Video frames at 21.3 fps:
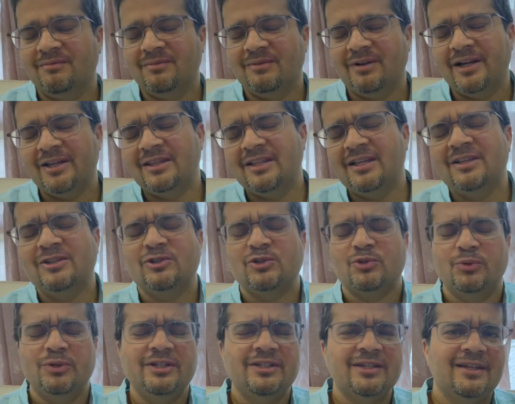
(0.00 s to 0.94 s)
I think
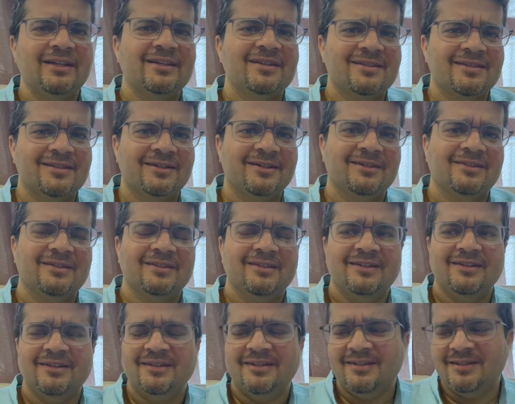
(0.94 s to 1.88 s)
storytelling is a
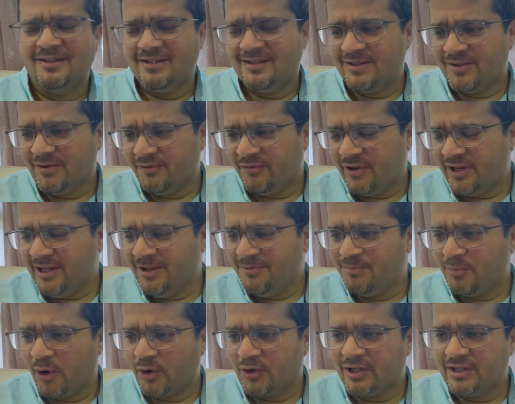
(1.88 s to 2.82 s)
very
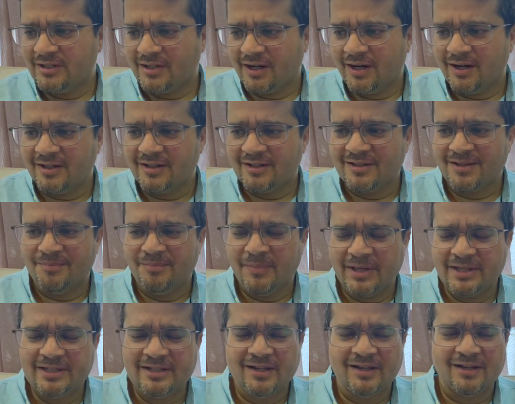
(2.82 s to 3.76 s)
important art. It's a
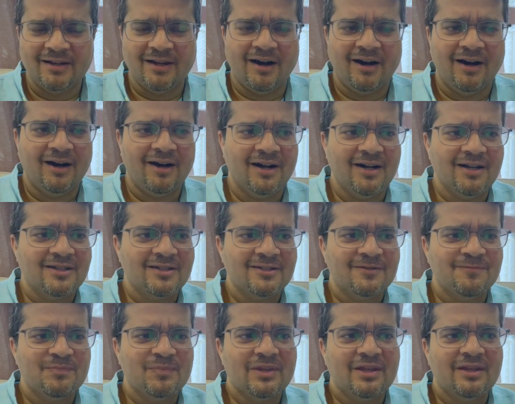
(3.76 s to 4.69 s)
magical art.
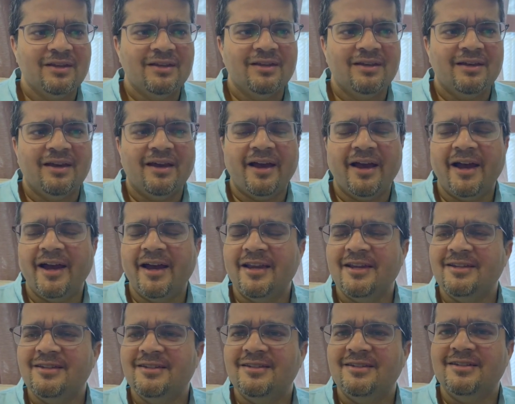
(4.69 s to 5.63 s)

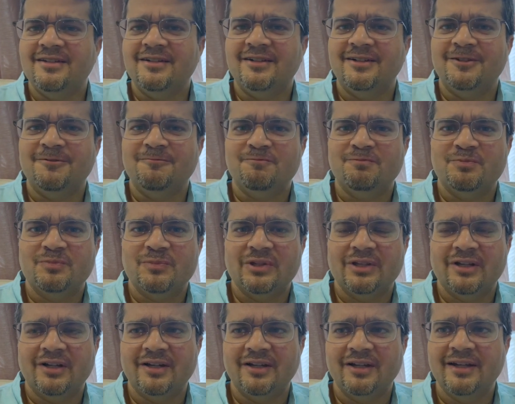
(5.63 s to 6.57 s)
And
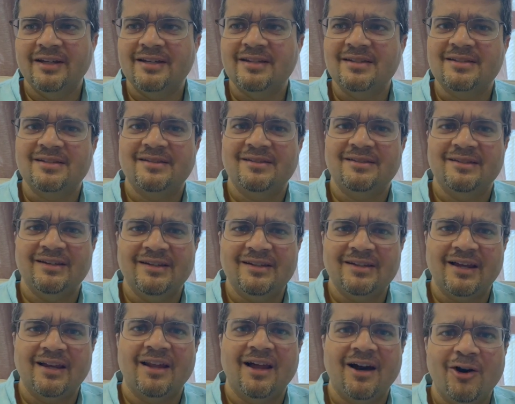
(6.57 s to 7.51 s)
it
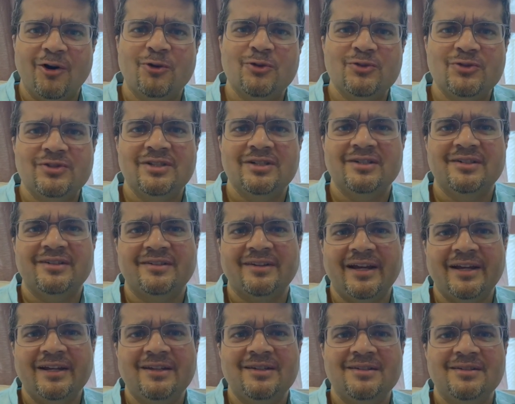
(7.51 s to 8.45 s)
allows the
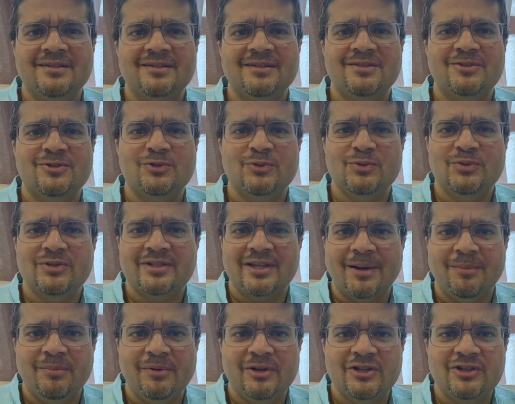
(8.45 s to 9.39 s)
writers to
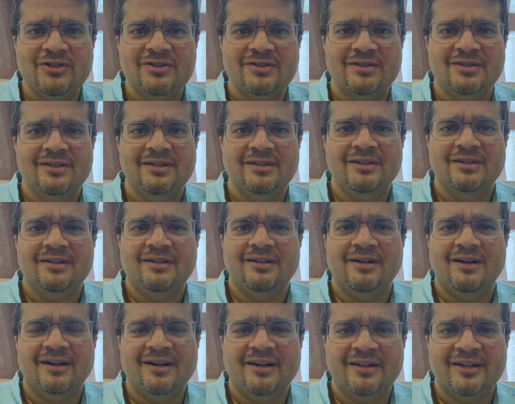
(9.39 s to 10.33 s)
establish
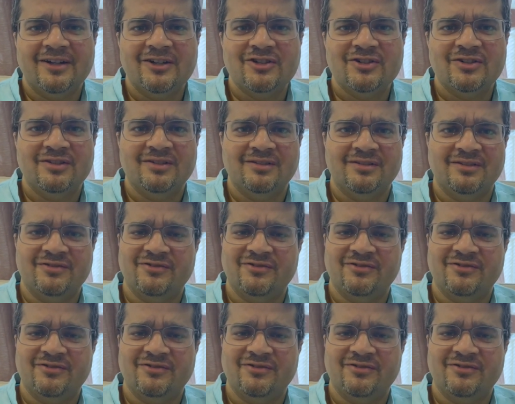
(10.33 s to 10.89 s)
a connection,